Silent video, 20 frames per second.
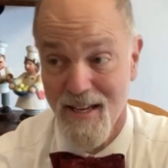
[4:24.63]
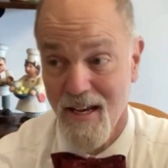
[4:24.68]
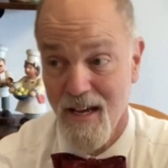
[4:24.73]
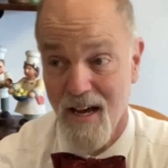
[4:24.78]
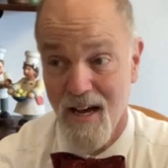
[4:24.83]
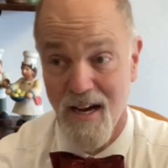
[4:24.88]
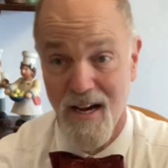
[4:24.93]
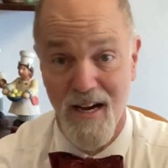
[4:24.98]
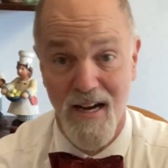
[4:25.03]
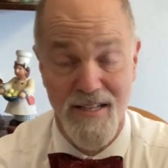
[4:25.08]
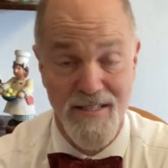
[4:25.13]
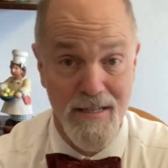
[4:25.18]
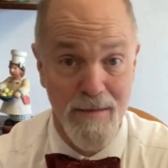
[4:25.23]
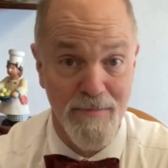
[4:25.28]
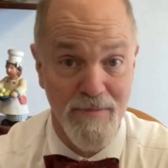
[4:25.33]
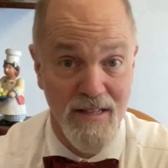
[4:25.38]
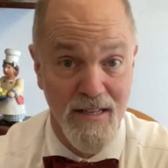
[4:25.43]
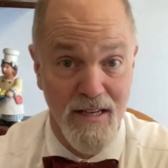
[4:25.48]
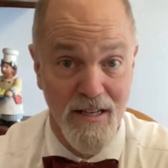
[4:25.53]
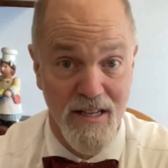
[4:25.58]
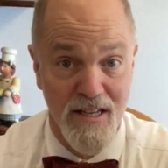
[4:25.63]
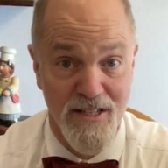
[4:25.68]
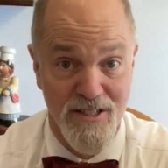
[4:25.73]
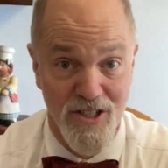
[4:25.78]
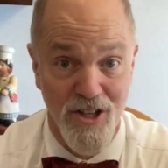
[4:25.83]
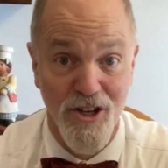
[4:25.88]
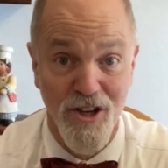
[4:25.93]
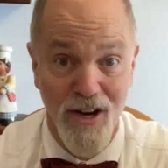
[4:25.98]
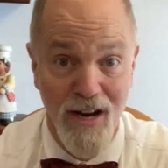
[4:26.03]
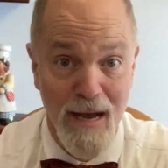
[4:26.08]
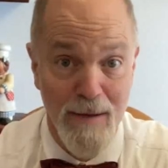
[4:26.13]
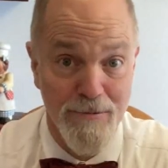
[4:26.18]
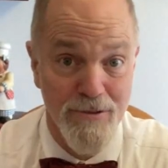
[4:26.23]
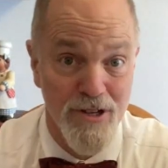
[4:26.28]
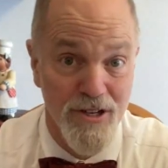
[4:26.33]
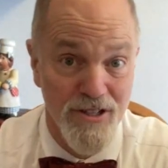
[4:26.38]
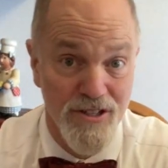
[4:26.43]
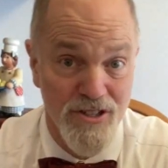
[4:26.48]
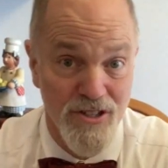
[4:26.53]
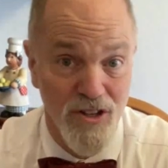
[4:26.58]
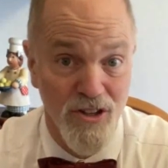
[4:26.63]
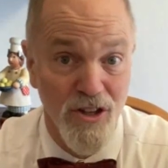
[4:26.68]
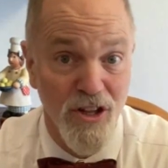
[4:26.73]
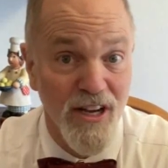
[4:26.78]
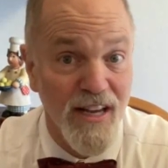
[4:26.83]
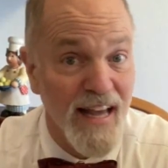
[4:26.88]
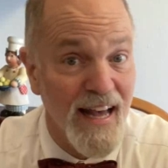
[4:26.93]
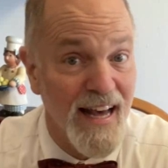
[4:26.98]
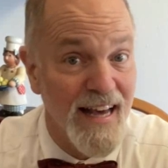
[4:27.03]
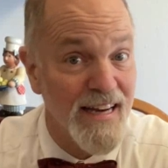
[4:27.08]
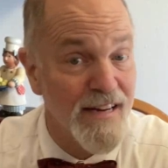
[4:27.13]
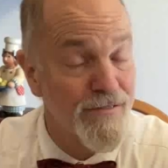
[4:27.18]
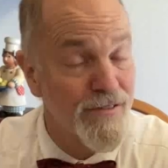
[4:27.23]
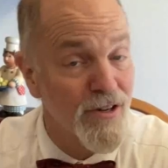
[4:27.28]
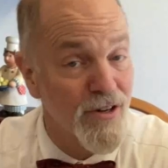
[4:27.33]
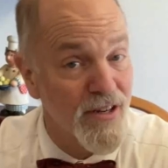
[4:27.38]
Uh, some, uh, it's a good option to look at if you're